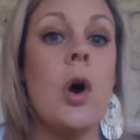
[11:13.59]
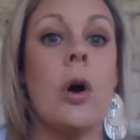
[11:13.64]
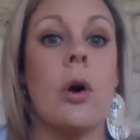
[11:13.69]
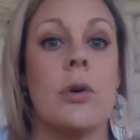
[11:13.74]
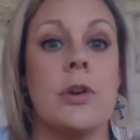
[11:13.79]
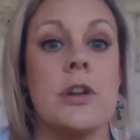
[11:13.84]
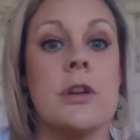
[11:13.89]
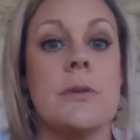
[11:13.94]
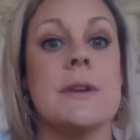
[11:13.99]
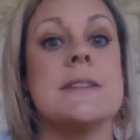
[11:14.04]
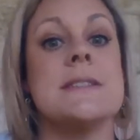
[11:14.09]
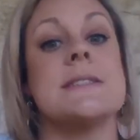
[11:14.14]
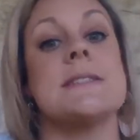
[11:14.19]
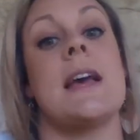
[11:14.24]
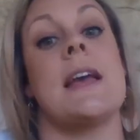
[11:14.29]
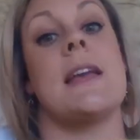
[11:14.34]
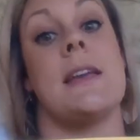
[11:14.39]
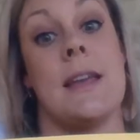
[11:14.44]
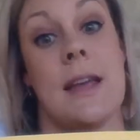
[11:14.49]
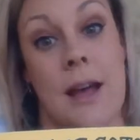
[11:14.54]
Or you can
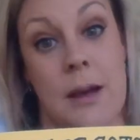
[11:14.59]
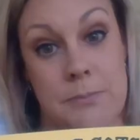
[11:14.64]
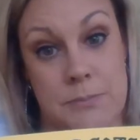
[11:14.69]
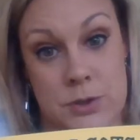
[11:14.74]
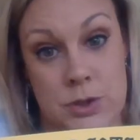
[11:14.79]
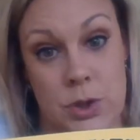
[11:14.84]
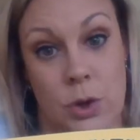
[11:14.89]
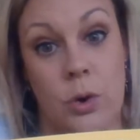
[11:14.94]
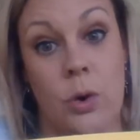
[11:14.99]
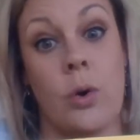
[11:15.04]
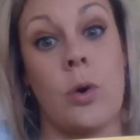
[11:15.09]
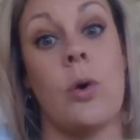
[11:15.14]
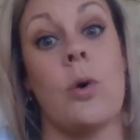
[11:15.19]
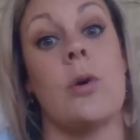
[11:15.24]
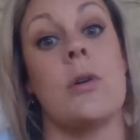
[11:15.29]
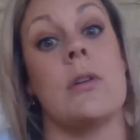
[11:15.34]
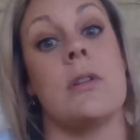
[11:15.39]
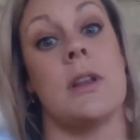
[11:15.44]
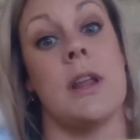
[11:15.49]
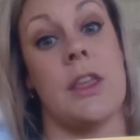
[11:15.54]
say, yep,
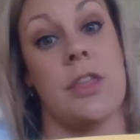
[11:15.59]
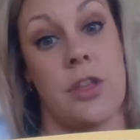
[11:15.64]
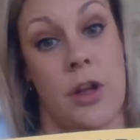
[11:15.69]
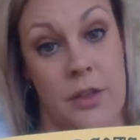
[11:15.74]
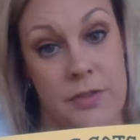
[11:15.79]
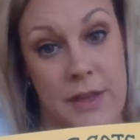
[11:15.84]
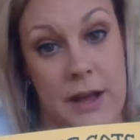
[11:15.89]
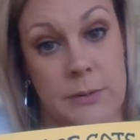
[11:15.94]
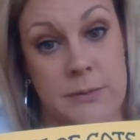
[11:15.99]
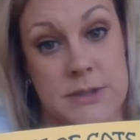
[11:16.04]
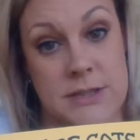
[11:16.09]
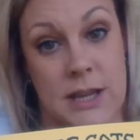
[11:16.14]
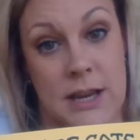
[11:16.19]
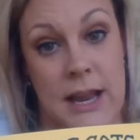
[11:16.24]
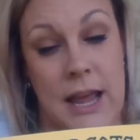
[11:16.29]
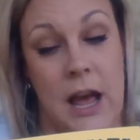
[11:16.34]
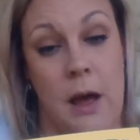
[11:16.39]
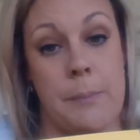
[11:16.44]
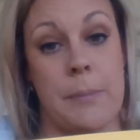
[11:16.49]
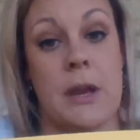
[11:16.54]
totally thought that was going
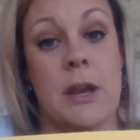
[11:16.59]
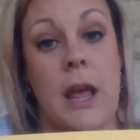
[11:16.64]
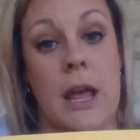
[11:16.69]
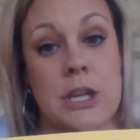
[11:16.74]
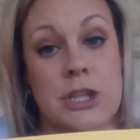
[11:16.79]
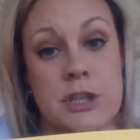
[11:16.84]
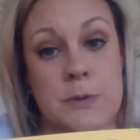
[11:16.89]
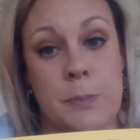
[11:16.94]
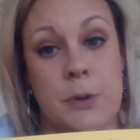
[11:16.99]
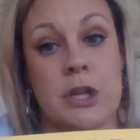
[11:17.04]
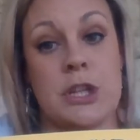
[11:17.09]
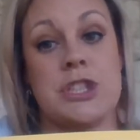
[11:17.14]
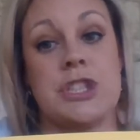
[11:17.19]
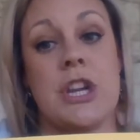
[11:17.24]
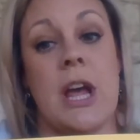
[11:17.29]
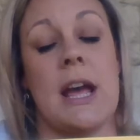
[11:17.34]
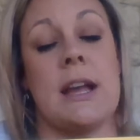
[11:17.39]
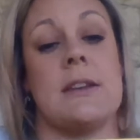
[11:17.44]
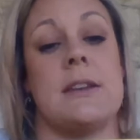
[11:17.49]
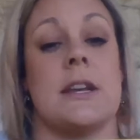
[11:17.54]
to happen, and just put a
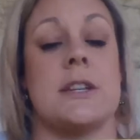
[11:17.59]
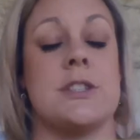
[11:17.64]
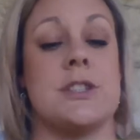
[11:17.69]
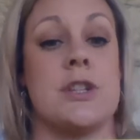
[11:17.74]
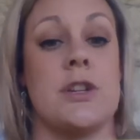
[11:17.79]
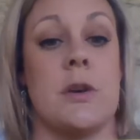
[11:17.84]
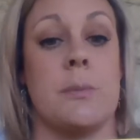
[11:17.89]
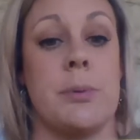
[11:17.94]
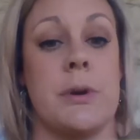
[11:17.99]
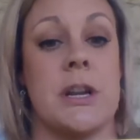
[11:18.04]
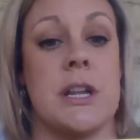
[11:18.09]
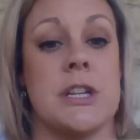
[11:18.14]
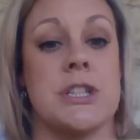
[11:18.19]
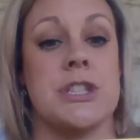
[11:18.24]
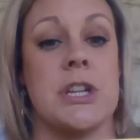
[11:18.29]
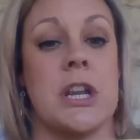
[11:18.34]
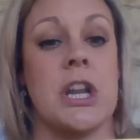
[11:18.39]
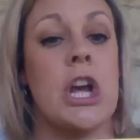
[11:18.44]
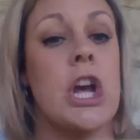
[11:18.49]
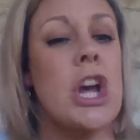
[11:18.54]
check next to your
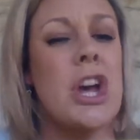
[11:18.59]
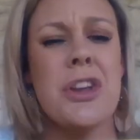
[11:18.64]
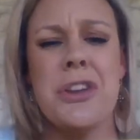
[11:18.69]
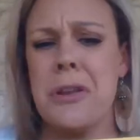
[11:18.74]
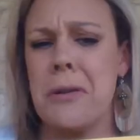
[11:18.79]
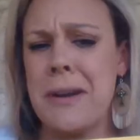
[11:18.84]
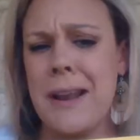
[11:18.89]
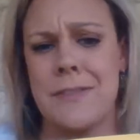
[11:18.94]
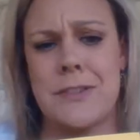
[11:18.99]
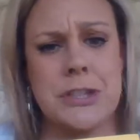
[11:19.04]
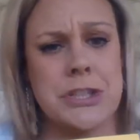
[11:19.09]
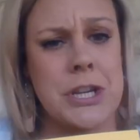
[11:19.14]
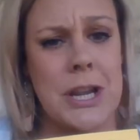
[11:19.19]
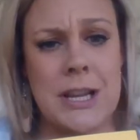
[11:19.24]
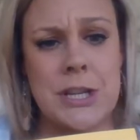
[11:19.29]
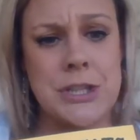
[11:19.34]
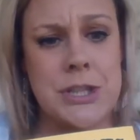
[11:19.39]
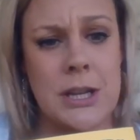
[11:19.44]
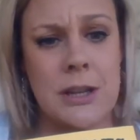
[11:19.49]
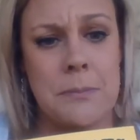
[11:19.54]
prediction. You don't have to
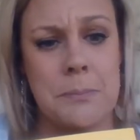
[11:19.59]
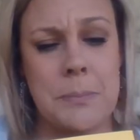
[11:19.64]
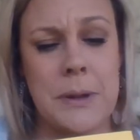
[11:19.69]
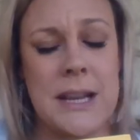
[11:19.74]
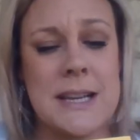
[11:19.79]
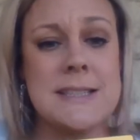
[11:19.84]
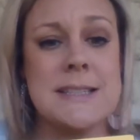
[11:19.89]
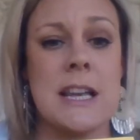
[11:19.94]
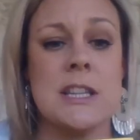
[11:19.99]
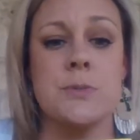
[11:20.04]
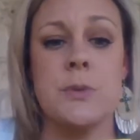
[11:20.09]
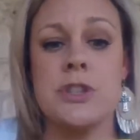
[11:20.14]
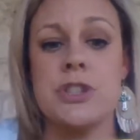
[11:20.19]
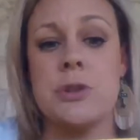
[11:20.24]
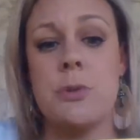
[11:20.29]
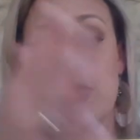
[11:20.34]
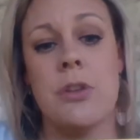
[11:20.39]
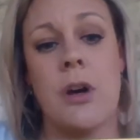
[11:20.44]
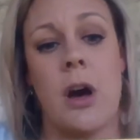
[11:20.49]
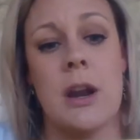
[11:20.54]
change it because that's what
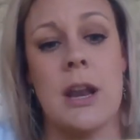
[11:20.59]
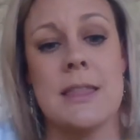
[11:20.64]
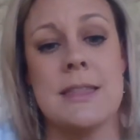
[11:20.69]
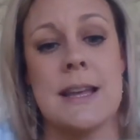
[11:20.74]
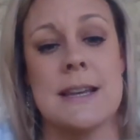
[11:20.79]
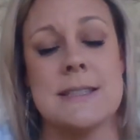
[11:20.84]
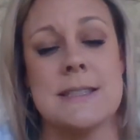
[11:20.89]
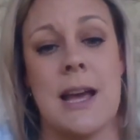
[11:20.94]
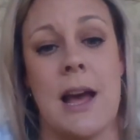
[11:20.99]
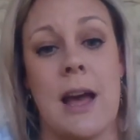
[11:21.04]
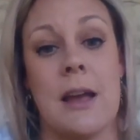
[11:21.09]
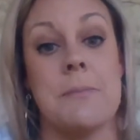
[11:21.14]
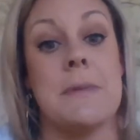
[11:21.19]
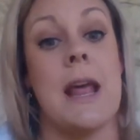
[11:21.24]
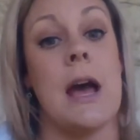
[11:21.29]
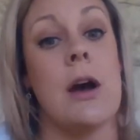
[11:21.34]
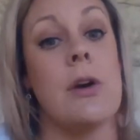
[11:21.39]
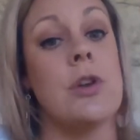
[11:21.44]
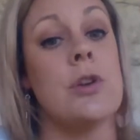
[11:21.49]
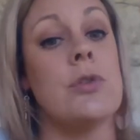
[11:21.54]
you thought at that time.
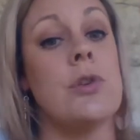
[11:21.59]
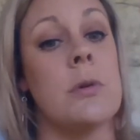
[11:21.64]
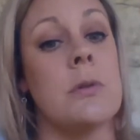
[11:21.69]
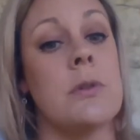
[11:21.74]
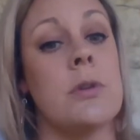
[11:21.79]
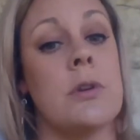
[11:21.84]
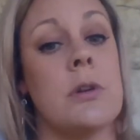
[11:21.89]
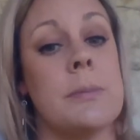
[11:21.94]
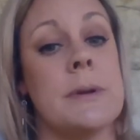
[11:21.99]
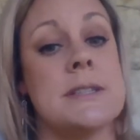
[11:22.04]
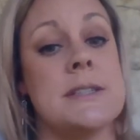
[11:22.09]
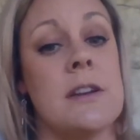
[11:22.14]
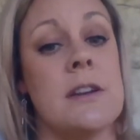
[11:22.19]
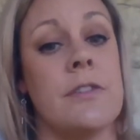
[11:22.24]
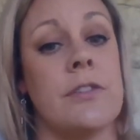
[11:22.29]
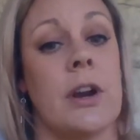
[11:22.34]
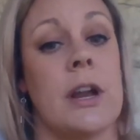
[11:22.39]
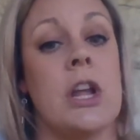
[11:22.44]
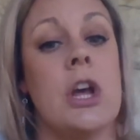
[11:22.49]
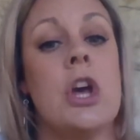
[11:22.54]
Now you know a little bit
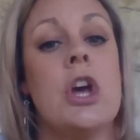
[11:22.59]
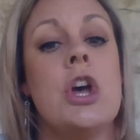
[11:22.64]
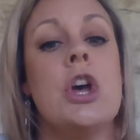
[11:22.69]
different.